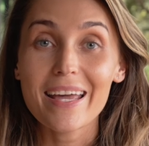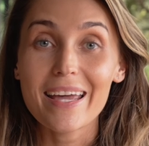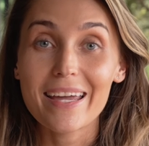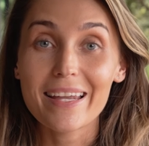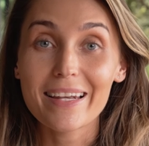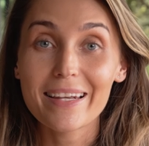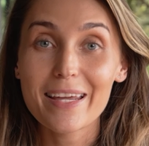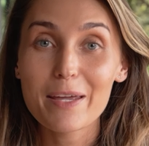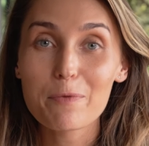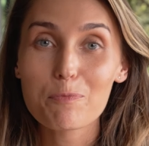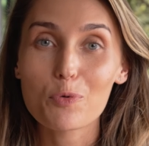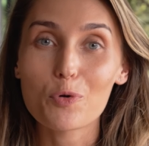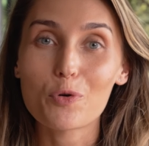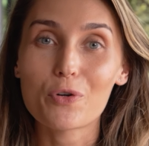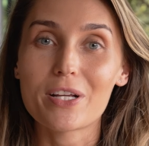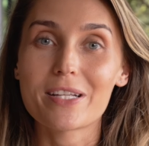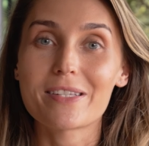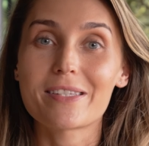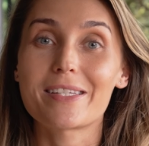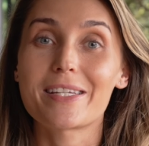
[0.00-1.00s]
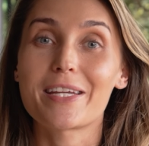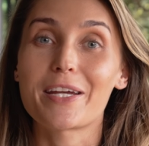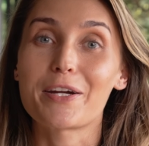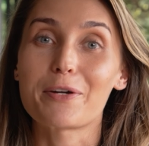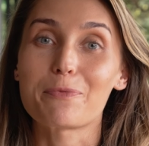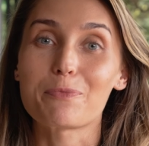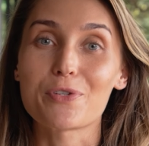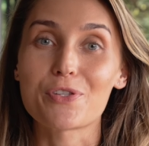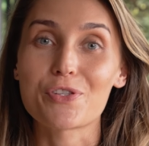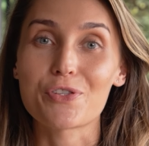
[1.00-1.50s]
Italy brought us the
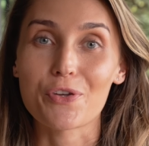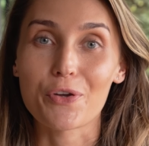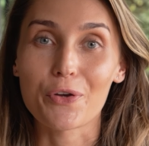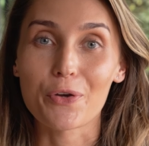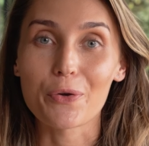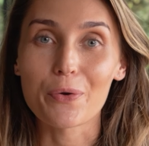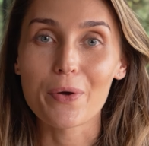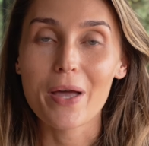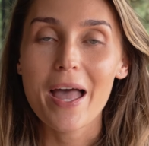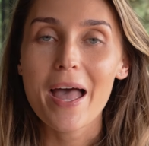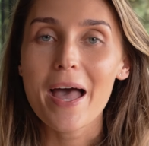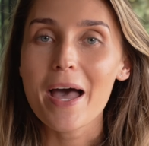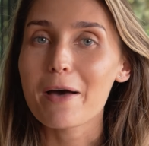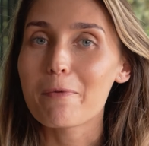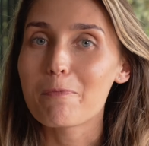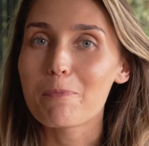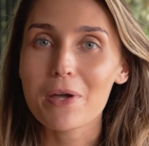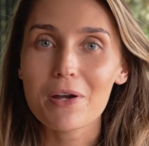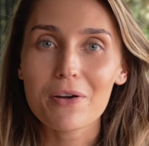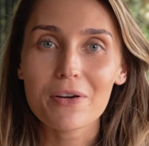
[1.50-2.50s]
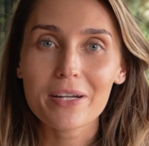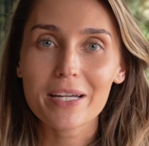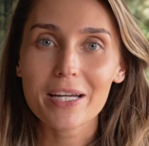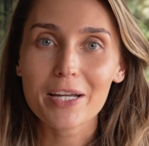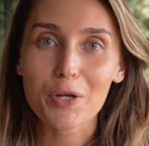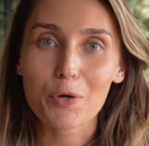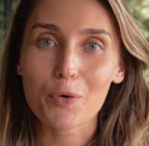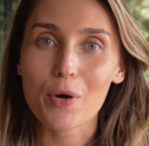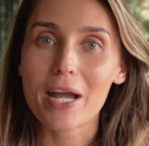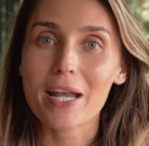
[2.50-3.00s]
tiramisu,
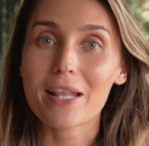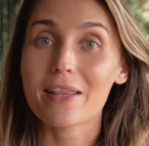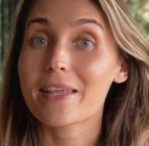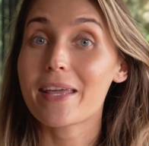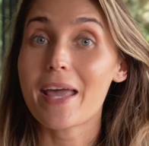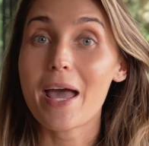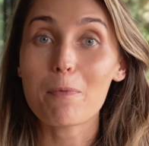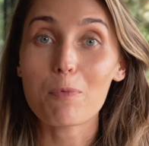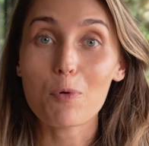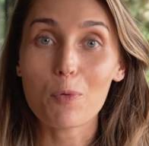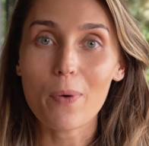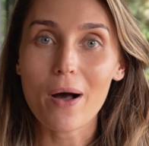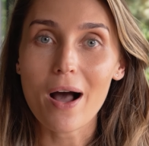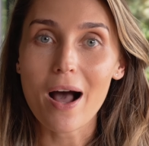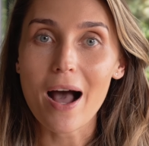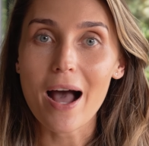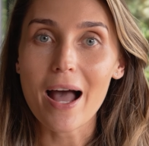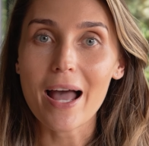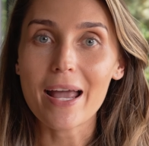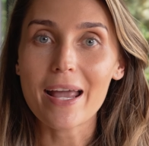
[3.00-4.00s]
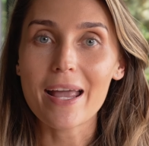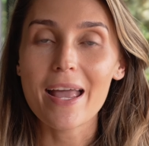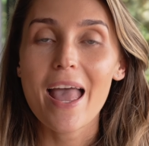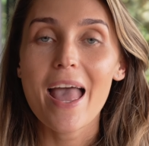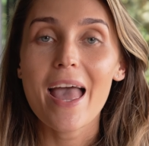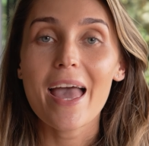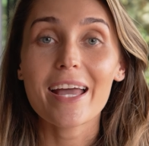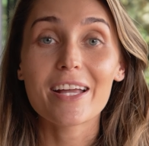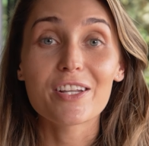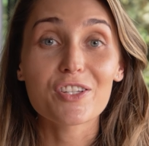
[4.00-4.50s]
America created the apple pie,
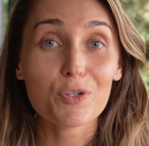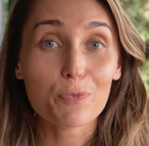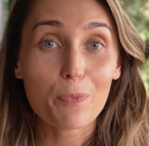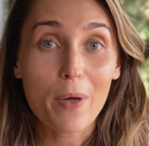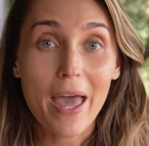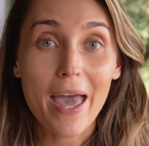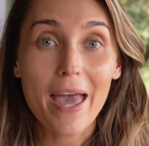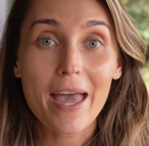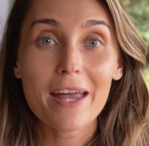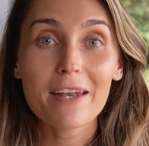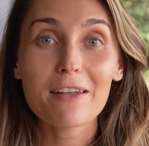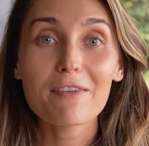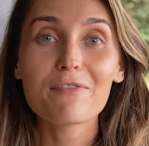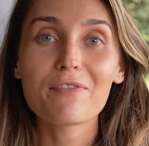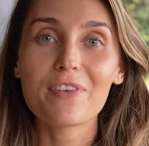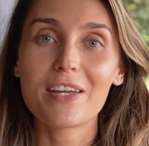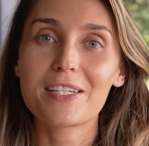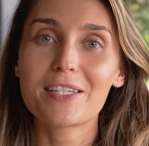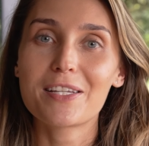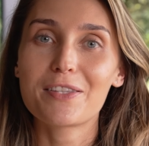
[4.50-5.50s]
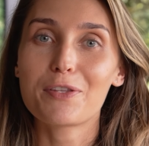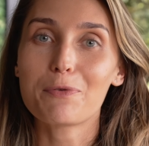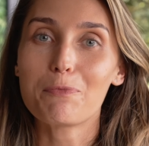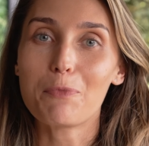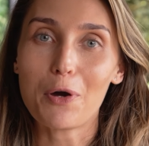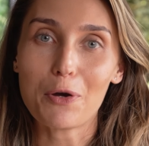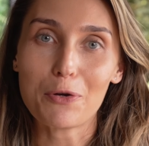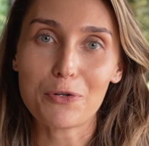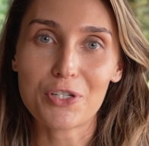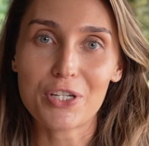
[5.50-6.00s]
and Japan invented the
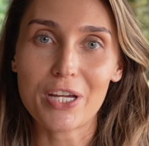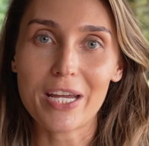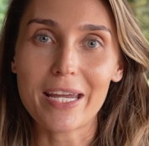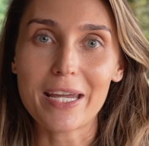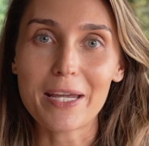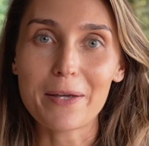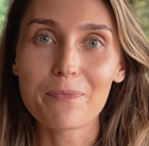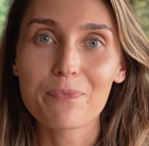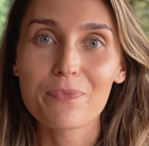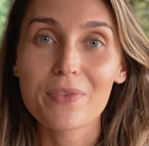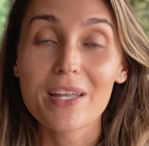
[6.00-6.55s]
mochi.